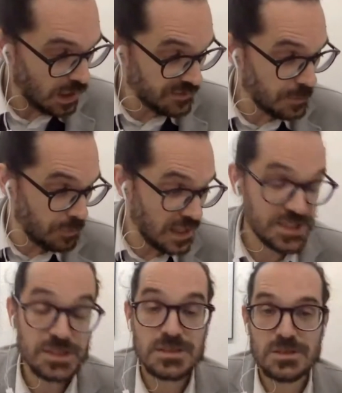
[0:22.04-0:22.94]
we have the
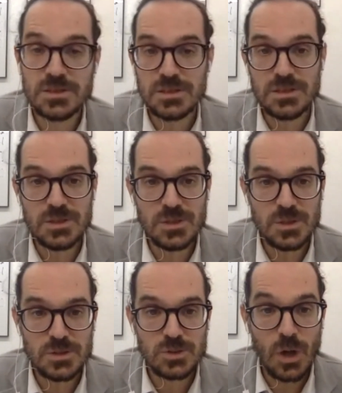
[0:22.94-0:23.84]
pleasure
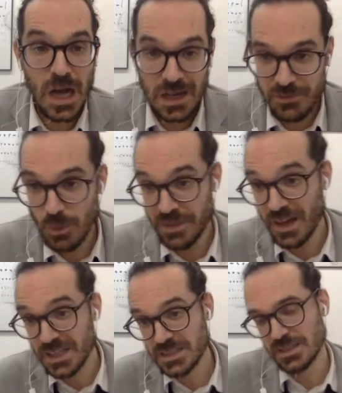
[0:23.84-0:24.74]
to have
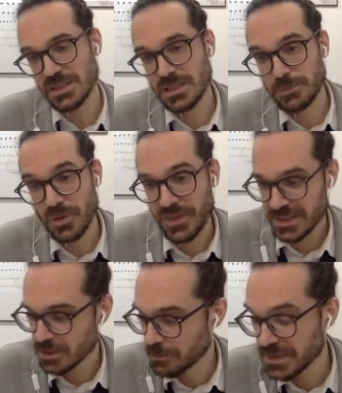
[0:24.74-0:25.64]
with us
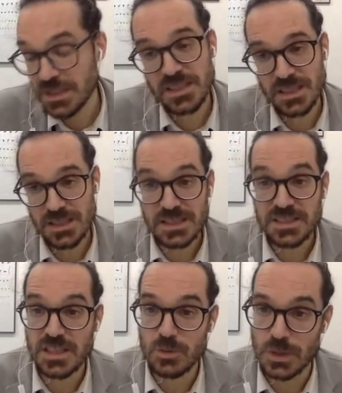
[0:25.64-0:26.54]
Professor
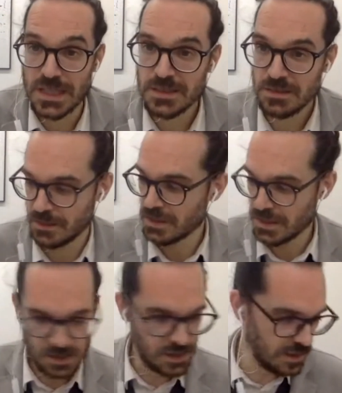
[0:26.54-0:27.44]
Patricia-García Duran,
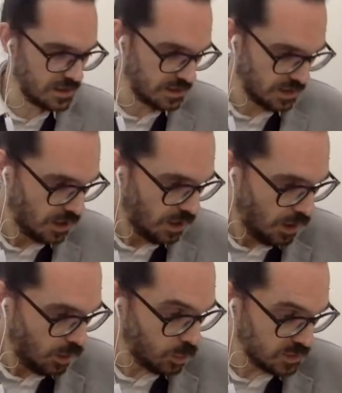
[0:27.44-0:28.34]

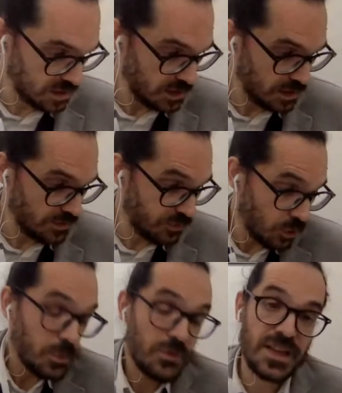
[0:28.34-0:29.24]
who is
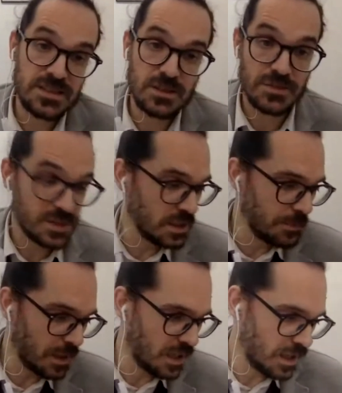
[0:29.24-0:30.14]
a full professor of
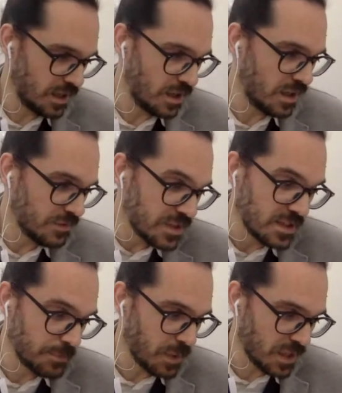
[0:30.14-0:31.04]

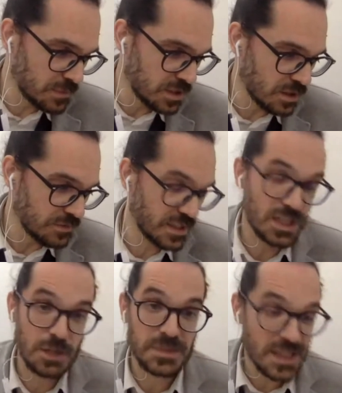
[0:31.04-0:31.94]
the Department
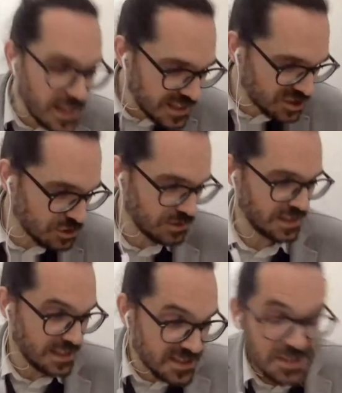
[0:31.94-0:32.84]
of Economic
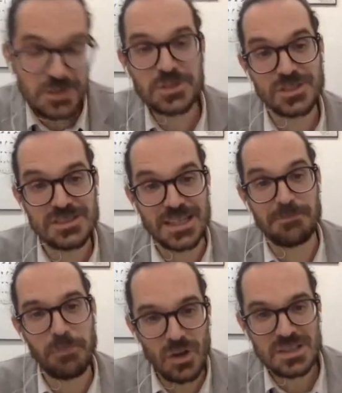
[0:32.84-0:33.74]
History,
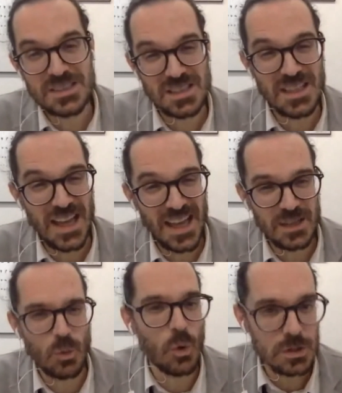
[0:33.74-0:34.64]
Institutions and Policy
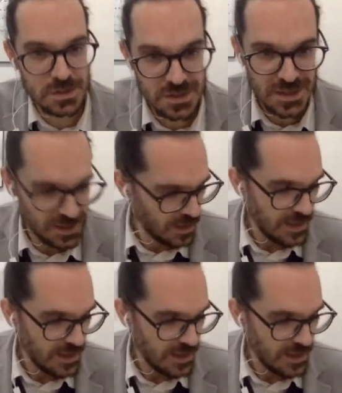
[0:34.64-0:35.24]
and World